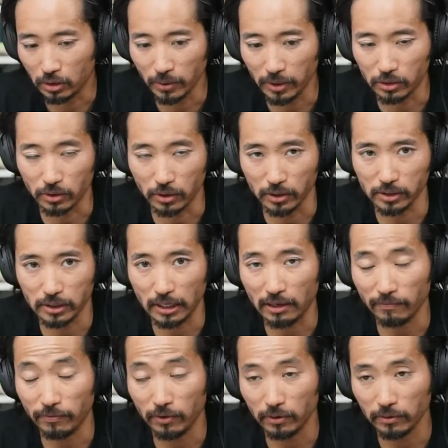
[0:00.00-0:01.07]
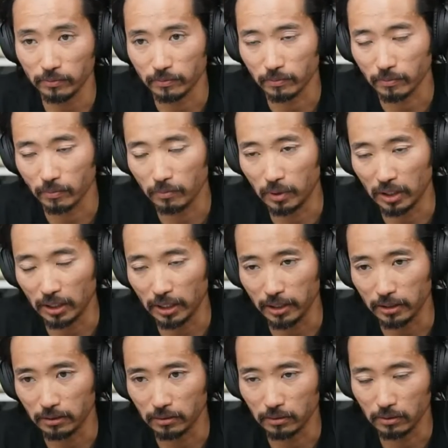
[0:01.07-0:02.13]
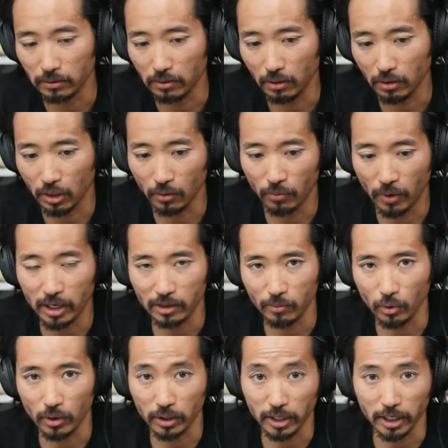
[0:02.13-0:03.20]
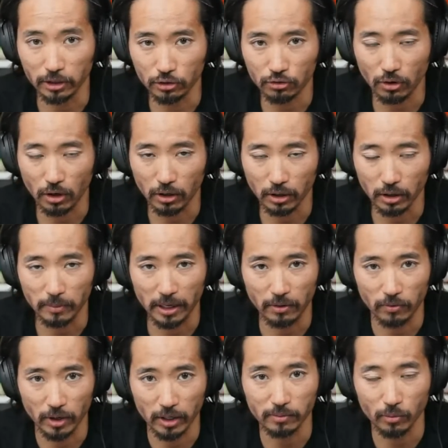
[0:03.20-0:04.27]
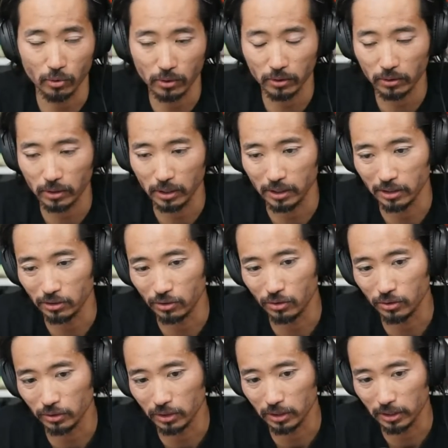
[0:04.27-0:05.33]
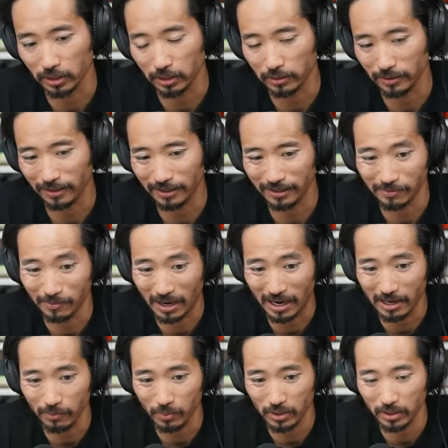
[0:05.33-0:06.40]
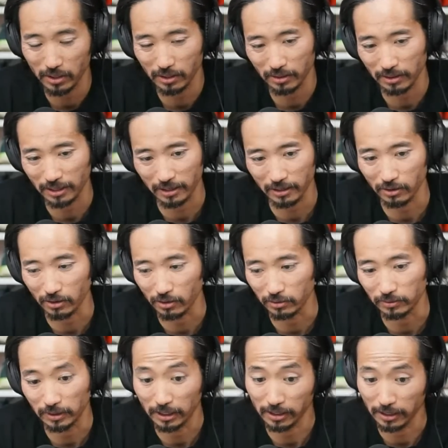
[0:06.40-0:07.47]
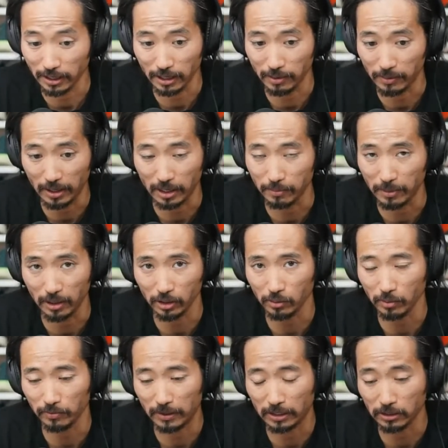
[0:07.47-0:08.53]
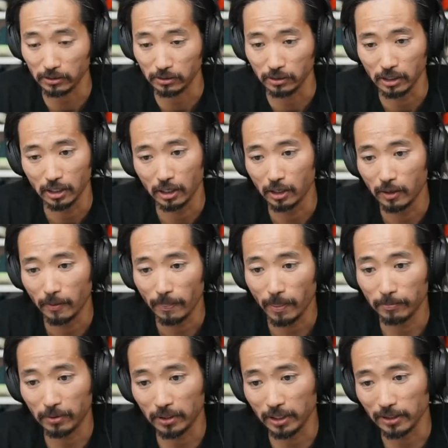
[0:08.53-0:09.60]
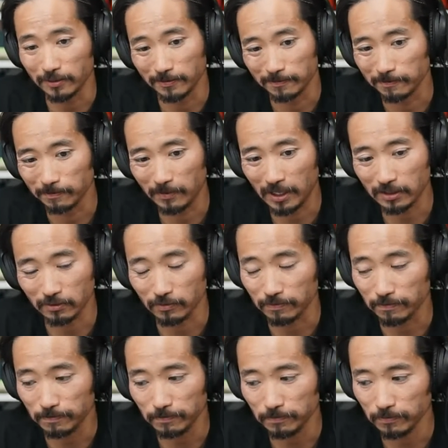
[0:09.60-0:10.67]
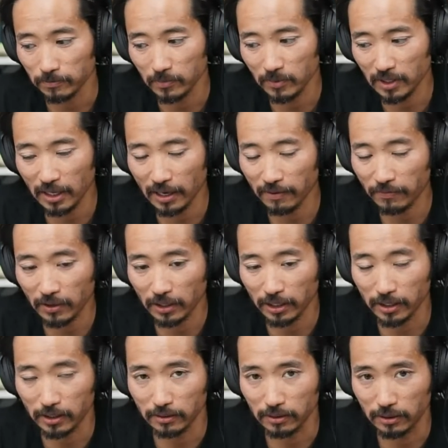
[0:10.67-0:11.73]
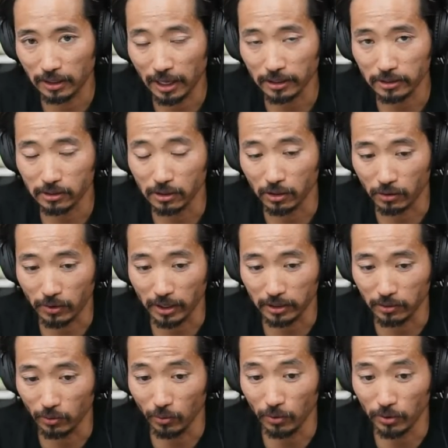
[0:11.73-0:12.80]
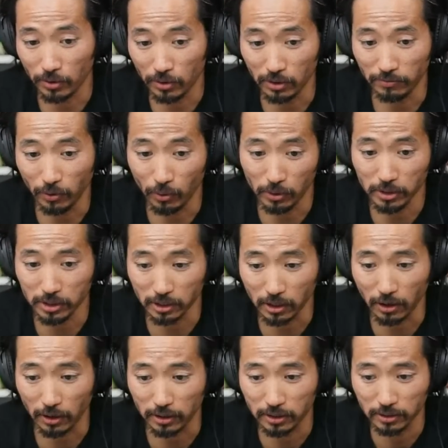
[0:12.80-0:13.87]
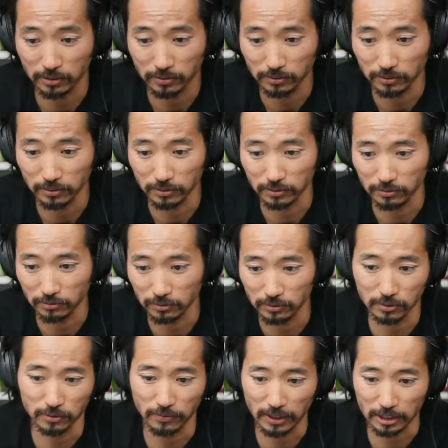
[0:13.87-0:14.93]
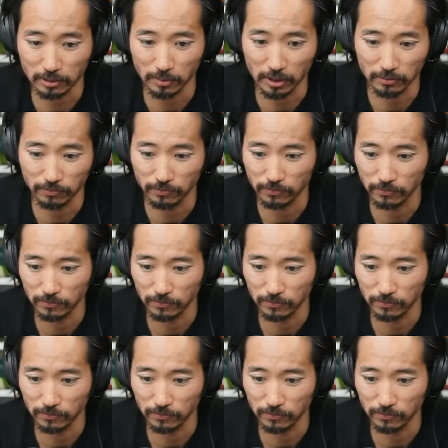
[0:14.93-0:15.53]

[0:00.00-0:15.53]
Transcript: doing drills is helpful, but like the running more and getting stronger by running more is usually like in my opinion, I don't know. And again, I'm not a medical professional, but like that I feel like that's the correct order of horse and cart, if you ask me.